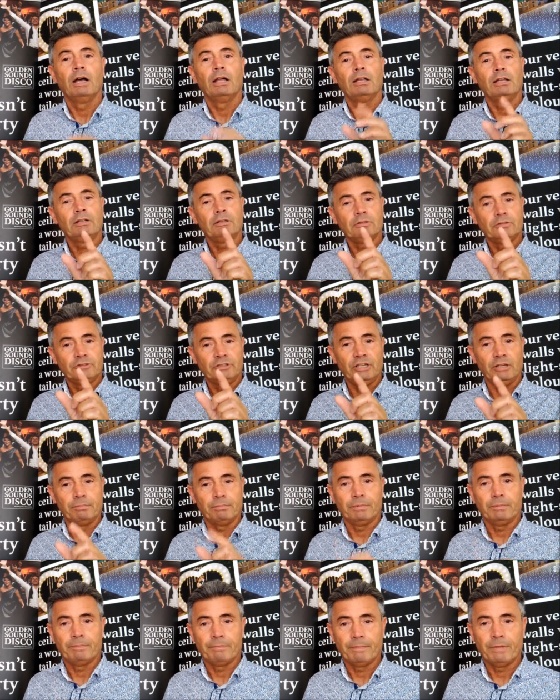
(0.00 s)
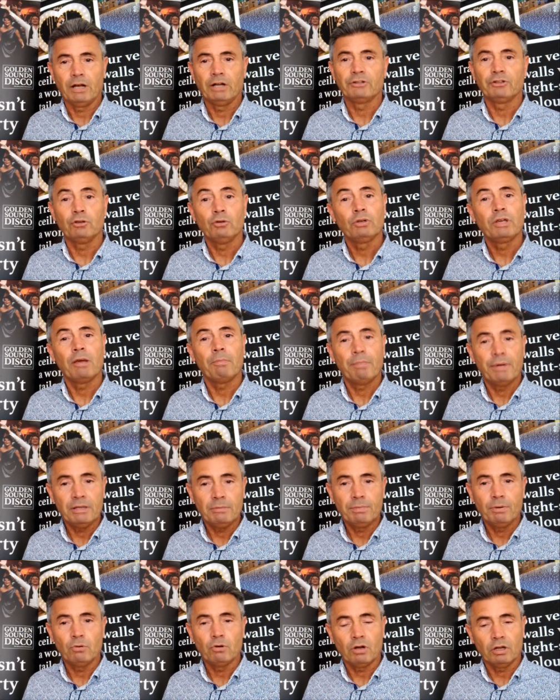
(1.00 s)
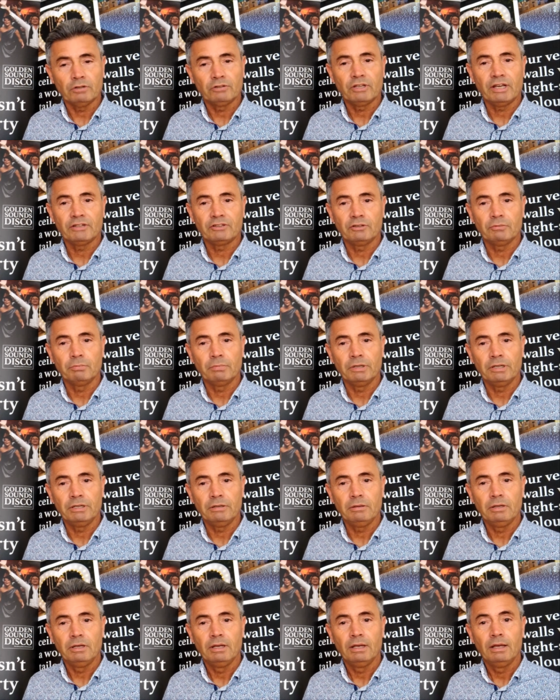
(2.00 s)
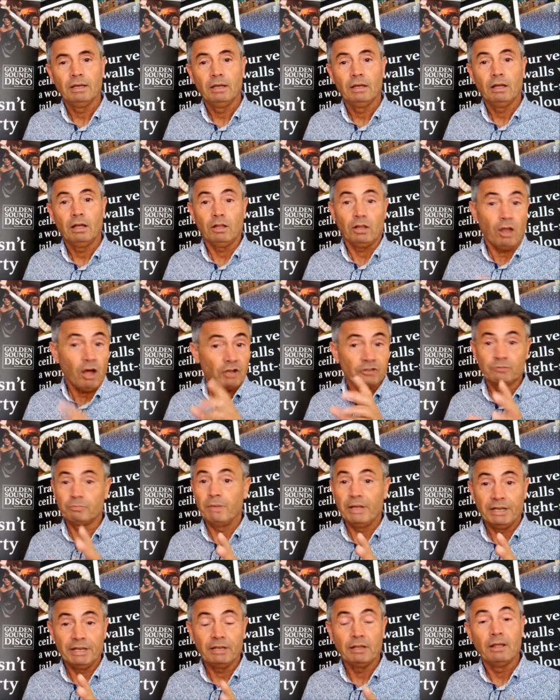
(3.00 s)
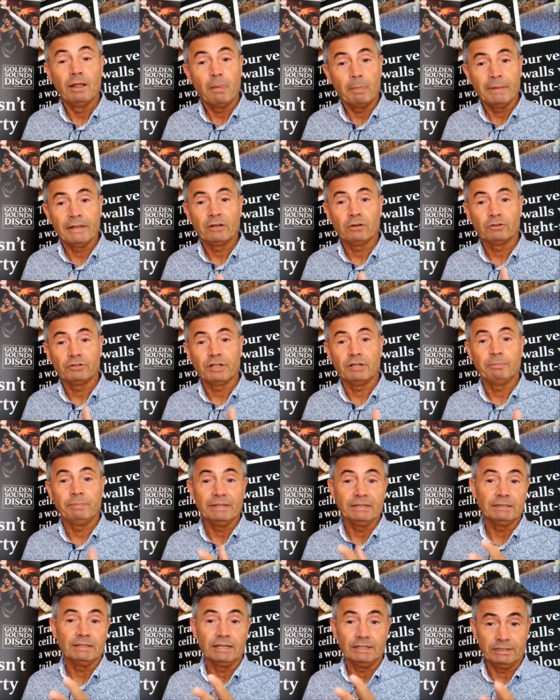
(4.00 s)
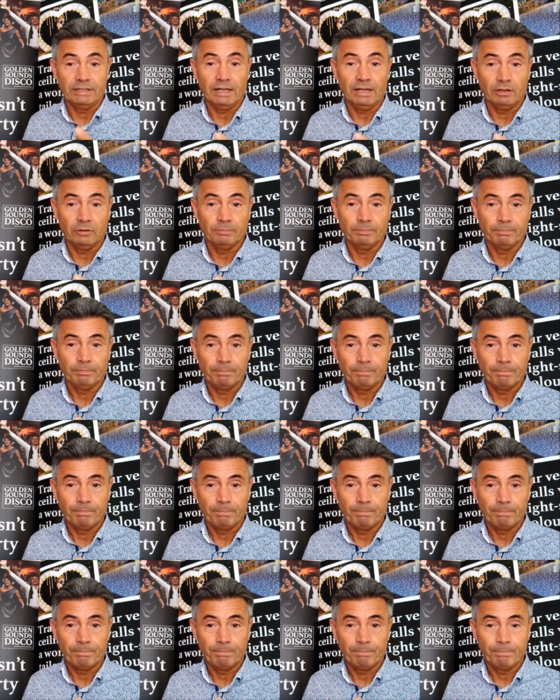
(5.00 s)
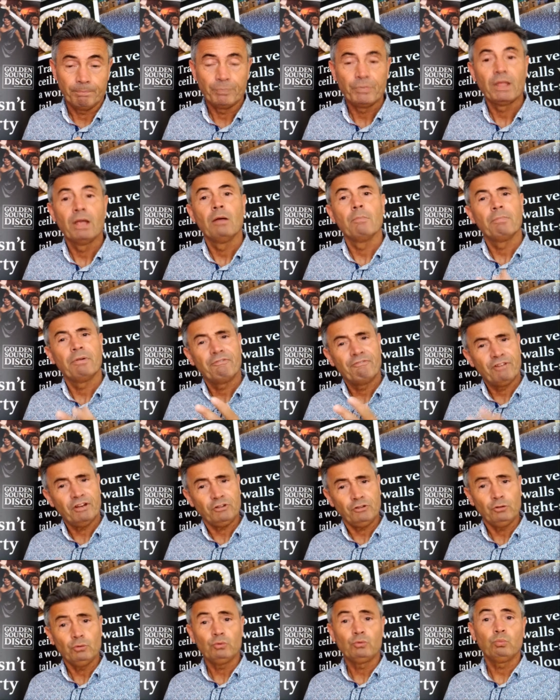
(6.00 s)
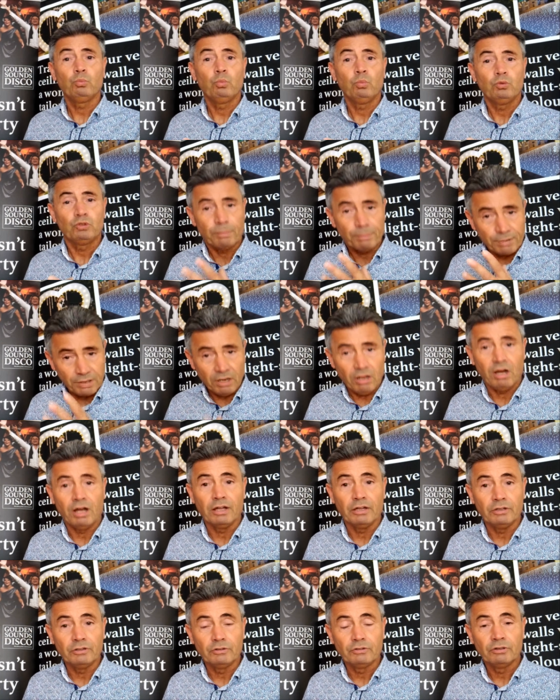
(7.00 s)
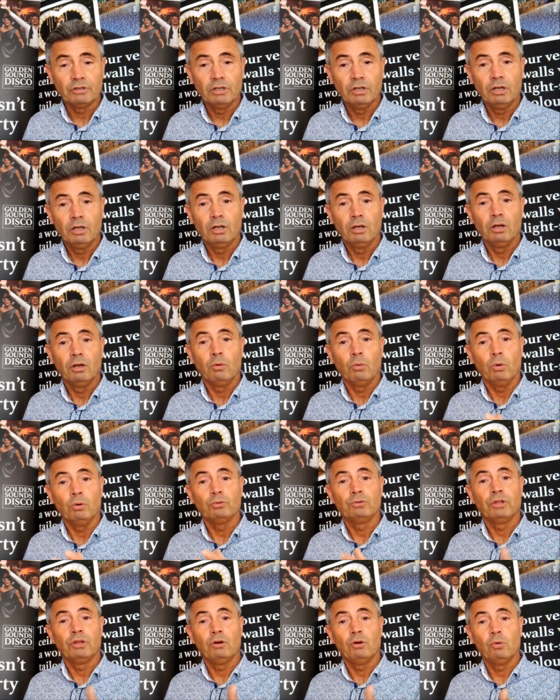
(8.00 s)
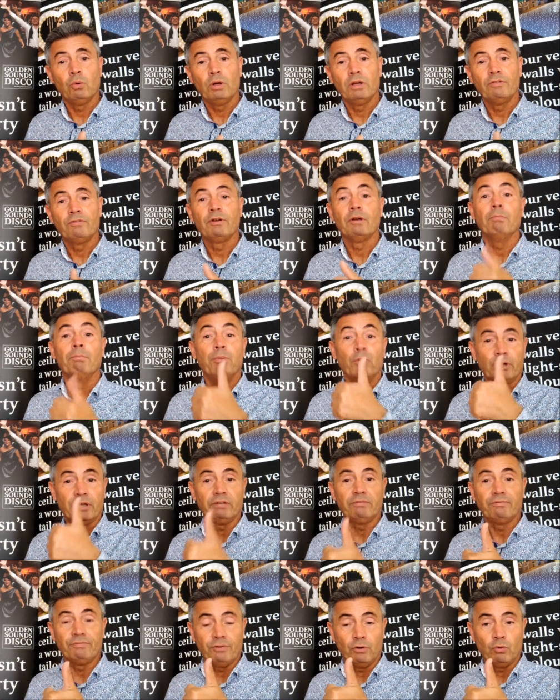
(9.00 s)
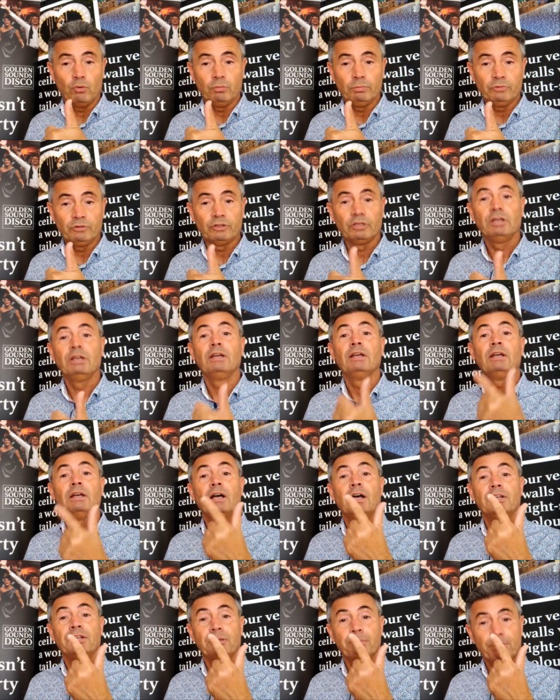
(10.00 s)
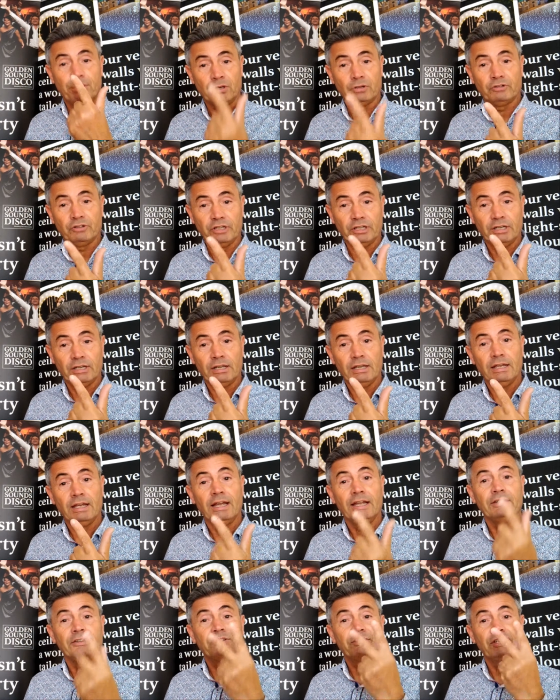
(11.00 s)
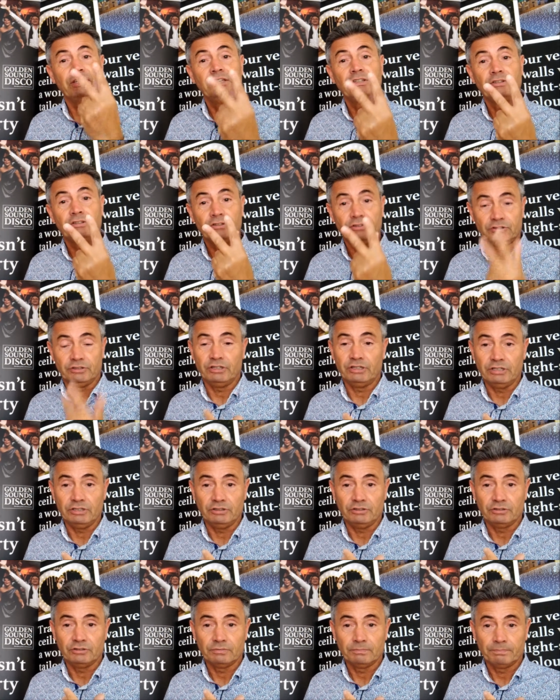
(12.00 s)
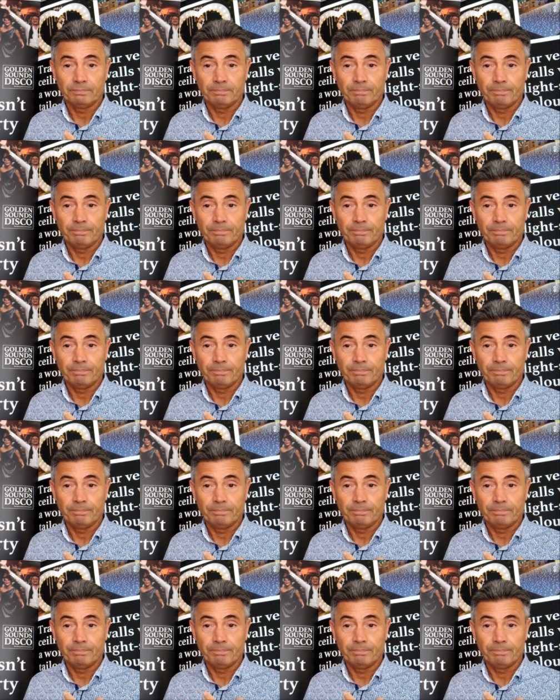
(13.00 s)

A little tip, I do get people contacting me last minute because they've been let down. Professional suppliers will deal with booking forms, a deposit and T's and C's.